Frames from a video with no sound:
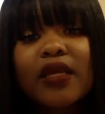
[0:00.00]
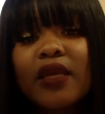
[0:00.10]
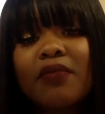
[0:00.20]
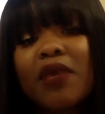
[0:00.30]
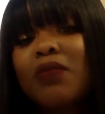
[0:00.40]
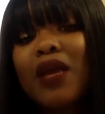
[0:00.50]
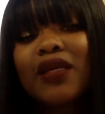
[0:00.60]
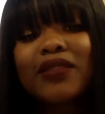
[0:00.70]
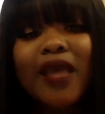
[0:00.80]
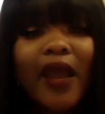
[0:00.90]
and maybe I
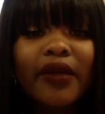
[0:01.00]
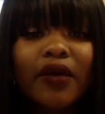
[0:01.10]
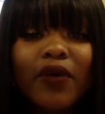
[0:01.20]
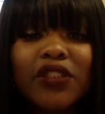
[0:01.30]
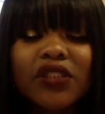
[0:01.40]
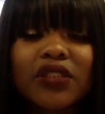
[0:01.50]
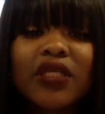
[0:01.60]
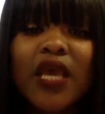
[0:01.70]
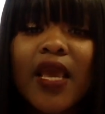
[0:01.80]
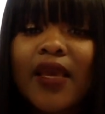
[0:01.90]
get tired of questions
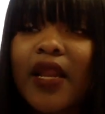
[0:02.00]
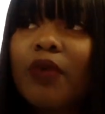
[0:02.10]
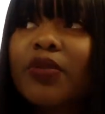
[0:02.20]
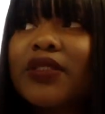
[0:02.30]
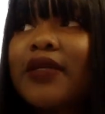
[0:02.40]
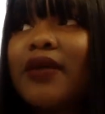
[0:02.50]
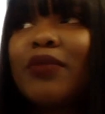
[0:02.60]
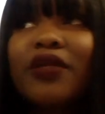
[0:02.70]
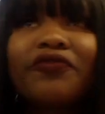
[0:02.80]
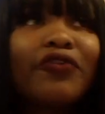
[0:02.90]
and I'll pretend I'm
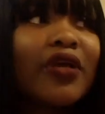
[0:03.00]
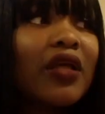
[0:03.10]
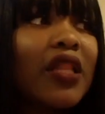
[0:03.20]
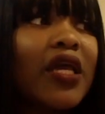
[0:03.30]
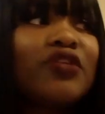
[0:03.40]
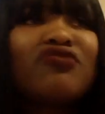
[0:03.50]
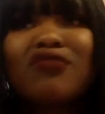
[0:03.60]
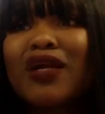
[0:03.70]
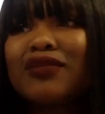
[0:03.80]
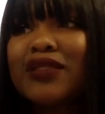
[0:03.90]
in a freaking classroom
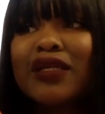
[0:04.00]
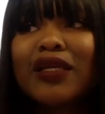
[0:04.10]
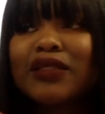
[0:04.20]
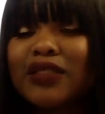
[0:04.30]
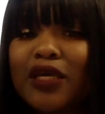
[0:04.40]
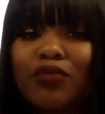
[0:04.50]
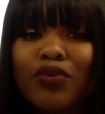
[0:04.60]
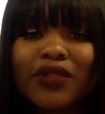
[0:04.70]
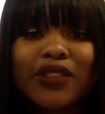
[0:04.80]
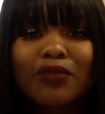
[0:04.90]
and I'll sit at a table,
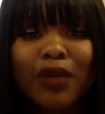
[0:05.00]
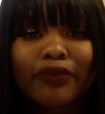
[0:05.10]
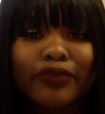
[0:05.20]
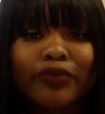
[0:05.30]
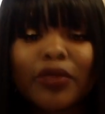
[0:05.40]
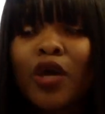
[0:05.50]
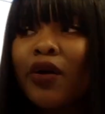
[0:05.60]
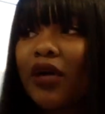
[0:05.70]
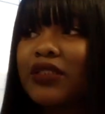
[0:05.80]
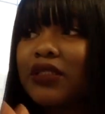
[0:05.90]
I'll sit in my room,
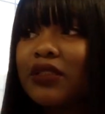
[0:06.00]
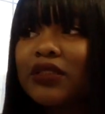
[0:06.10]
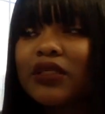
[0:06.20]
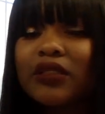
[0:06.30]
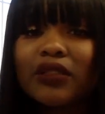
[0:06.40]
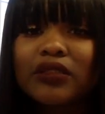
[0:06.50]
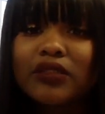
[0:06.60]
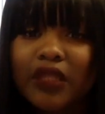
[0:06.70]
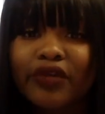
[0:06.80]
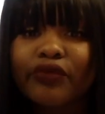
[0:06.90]
I'll sit in the
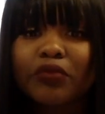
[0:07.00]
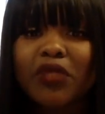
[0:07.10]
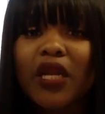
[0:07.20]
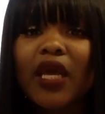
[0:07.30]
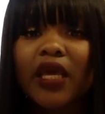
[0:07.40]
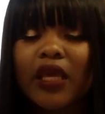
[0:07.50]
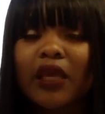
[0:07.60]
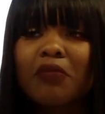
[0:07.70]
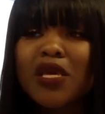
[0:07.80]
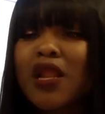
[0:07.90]
study room that I
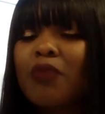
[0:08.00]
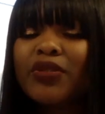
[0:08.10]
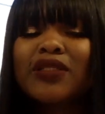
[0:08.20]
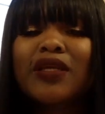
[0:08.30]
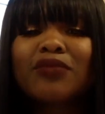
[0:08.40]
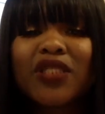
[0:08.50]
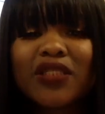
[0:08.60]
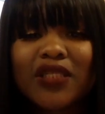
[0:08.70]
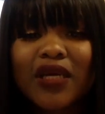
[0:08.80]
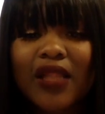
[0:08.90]
am, and I'll pretend I'm
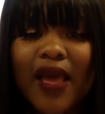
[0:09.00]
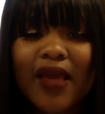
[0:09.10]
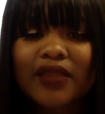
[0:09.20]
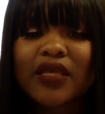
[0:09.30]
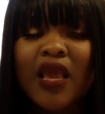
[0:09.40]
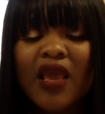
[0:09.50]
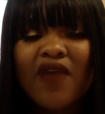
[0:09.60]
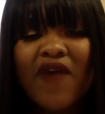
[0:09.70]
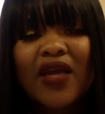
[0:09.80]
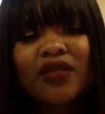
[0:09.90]
teaching a class.
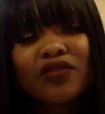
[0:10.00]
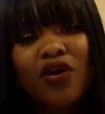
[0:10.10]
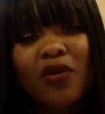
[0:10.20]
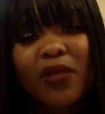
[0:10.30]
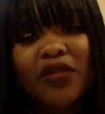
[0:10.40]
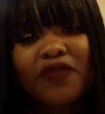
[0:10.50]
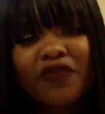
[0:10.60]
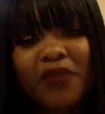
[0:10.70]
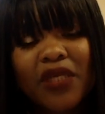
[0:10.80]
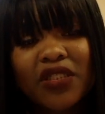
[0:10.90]
If I can talk about the
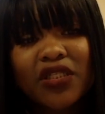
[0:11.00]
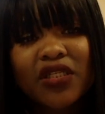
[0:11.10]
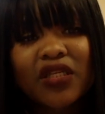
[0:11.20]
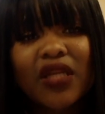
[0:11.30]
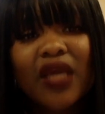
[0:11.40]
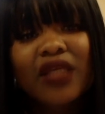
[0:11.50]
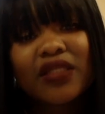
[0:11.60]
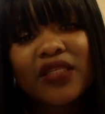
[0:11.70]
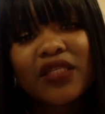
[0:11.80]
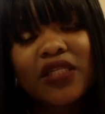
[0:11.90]
information and I can
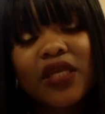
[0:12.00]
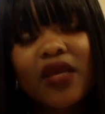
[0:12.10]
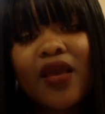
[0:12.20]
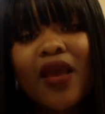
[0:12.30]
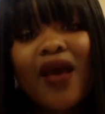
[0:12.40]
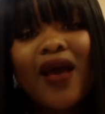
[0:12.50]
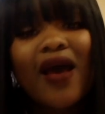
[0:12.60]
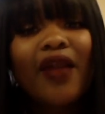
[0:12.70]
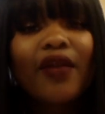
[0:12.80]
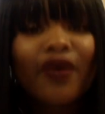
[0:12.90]
teach it,
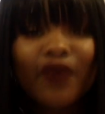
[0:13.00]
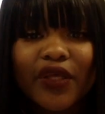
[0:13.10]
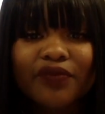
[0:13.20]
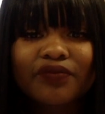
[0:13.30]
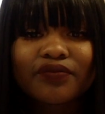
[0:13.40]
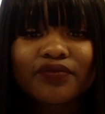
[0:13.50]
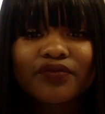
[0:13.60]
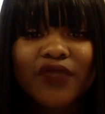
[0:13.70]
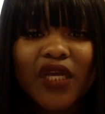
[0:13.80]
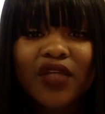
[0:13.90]
I know it.
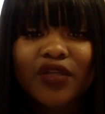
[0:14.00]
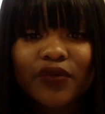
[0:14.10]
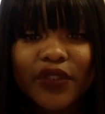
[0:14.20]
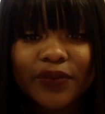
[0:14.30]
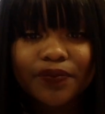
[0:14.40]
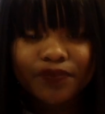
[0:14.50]
I know it.